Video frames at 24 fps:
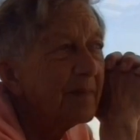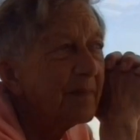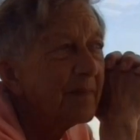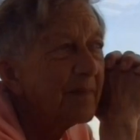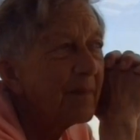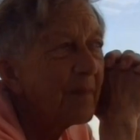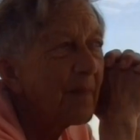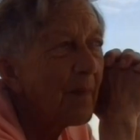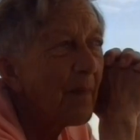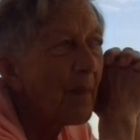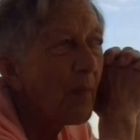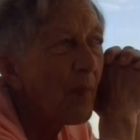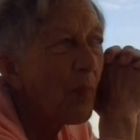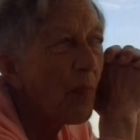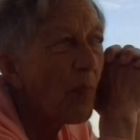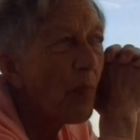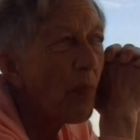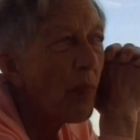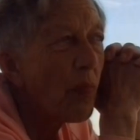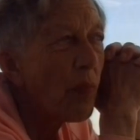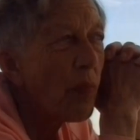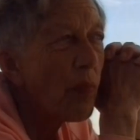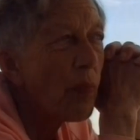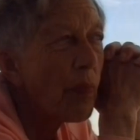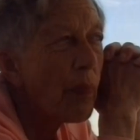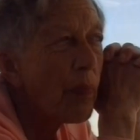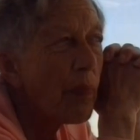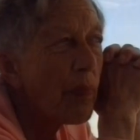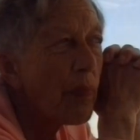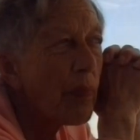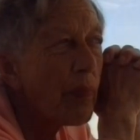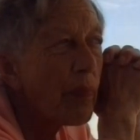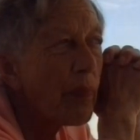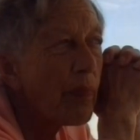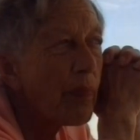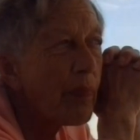So
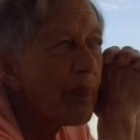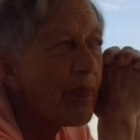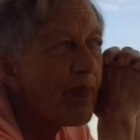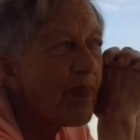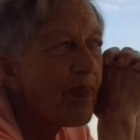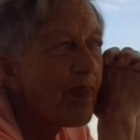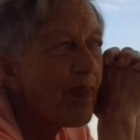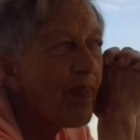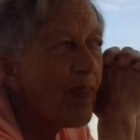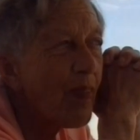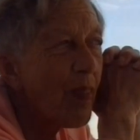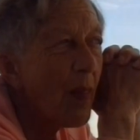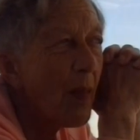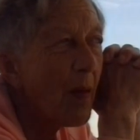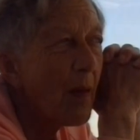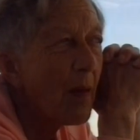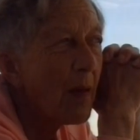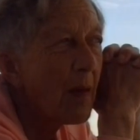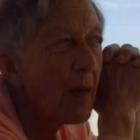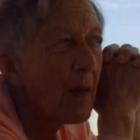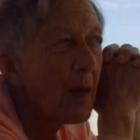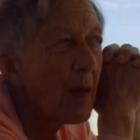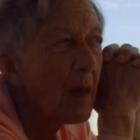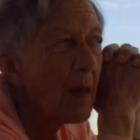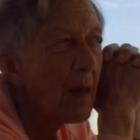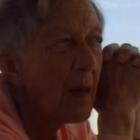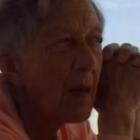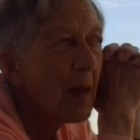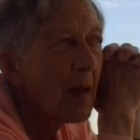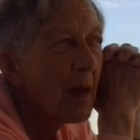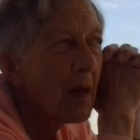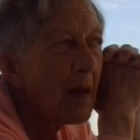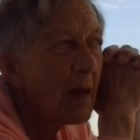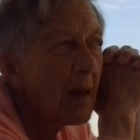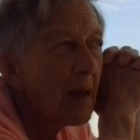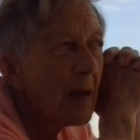keepers used to be here with
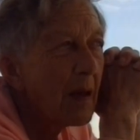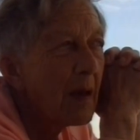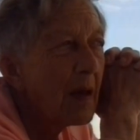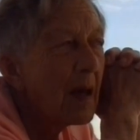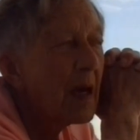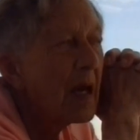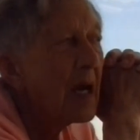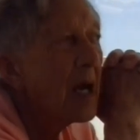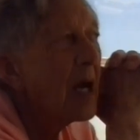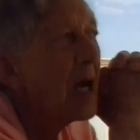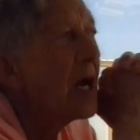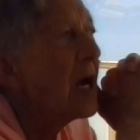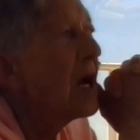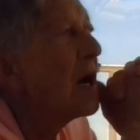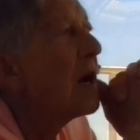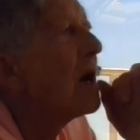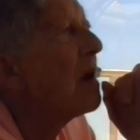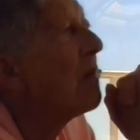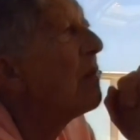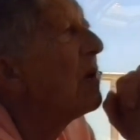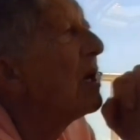their families, I think?